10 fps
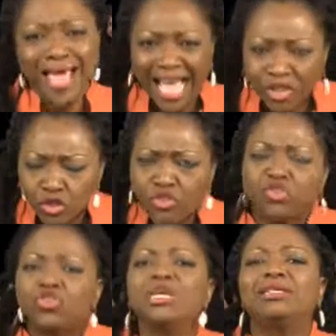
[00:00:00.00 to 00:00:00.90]
and to
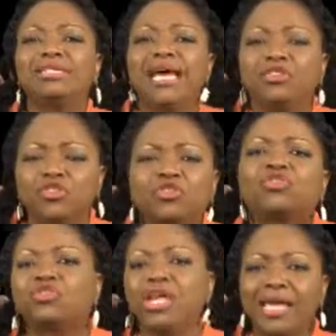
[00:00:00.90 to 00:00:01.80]
sit and to
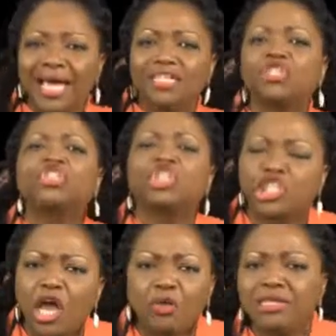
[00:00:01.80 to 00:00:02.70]
sing and to
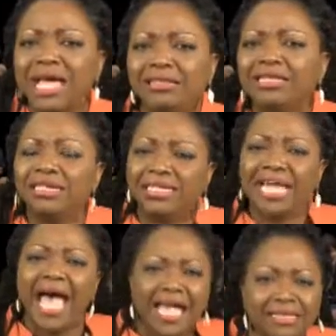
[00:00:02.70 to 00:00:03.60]
shout and to
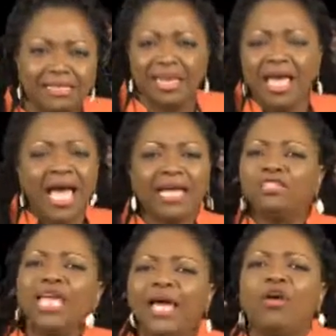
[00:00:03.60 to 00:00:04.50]
dance
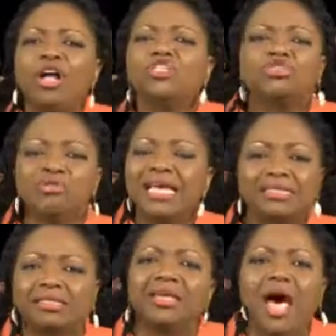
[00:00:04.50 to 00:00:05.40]
and get all
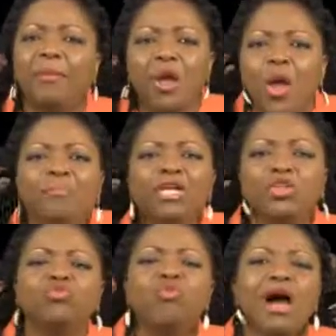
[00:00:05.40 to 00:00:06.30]
dressed up. But
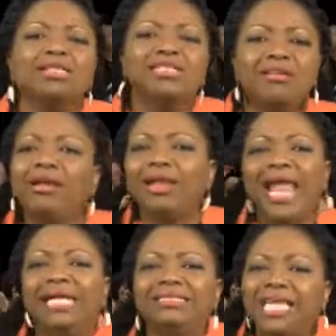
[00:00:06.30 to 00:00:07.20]
it was not
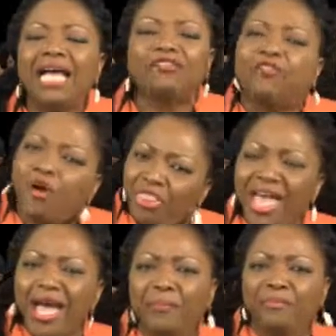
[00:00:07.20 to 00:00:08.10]
like that for
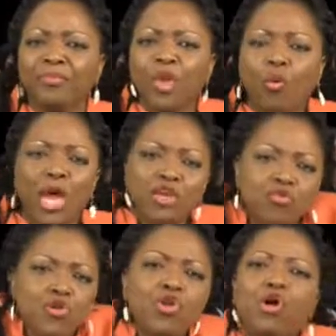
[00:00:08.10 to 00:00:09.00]
them. When
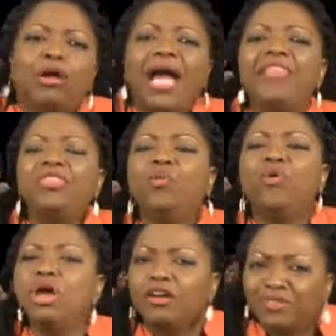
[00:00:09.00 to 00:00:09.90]
you look at the
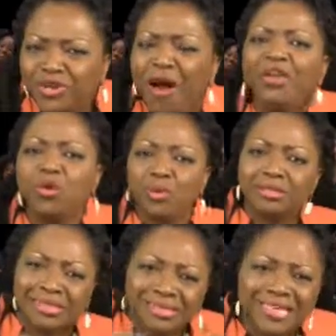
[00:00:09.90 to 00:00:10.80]
Word of God, you
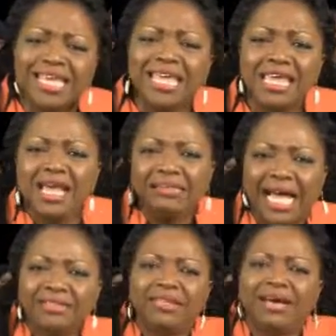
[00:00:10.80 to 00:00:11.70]
will see
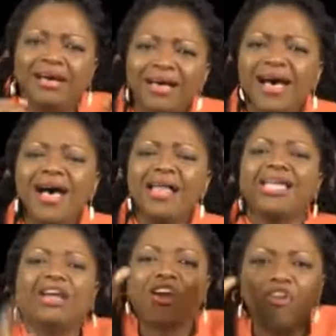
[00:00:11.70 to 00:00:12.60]
that the
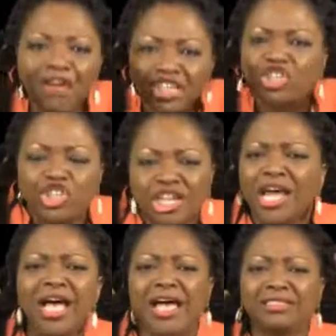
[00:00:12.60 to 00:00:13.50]
early
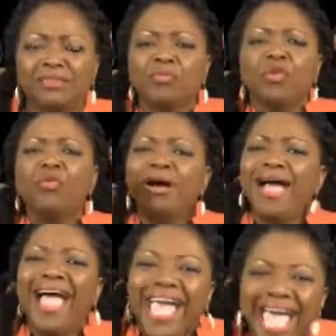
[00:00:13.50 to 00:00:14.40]
Christians
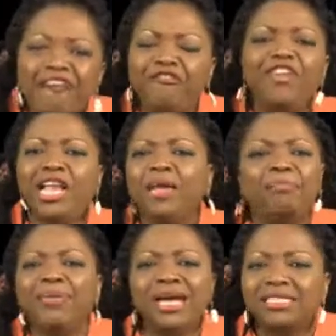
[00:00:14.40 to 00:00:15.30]
were heavily
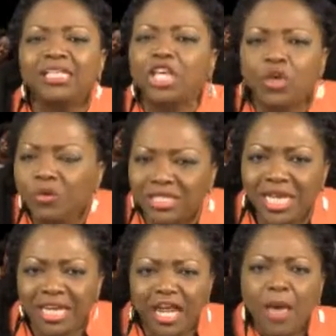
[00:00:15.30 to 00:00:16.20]

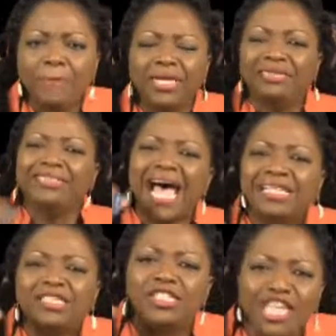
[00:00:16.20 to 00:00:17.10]
persecuted, but
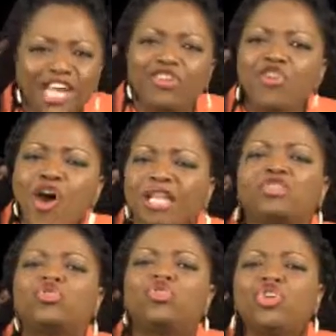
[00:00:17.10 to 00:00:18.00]
that did
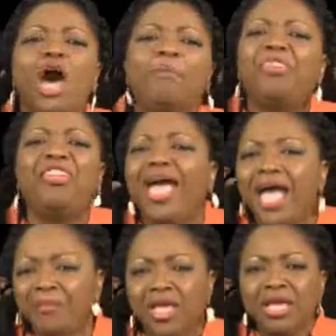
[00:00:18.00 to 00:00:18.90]
not stop
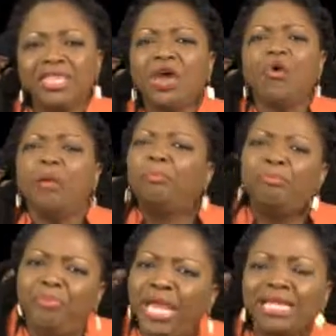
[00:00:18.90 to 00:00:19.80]
them. They were
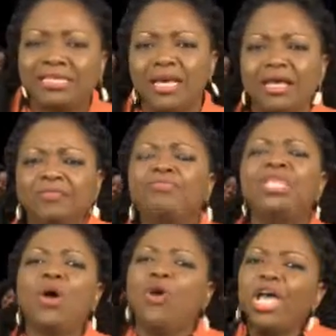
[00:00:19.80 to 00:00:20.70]
beaten.
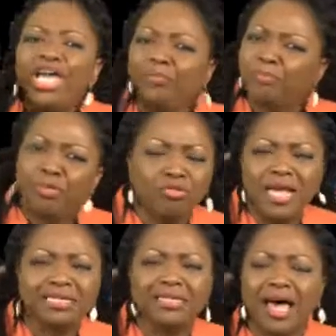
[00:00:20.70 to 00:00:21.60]
They were imprisoned.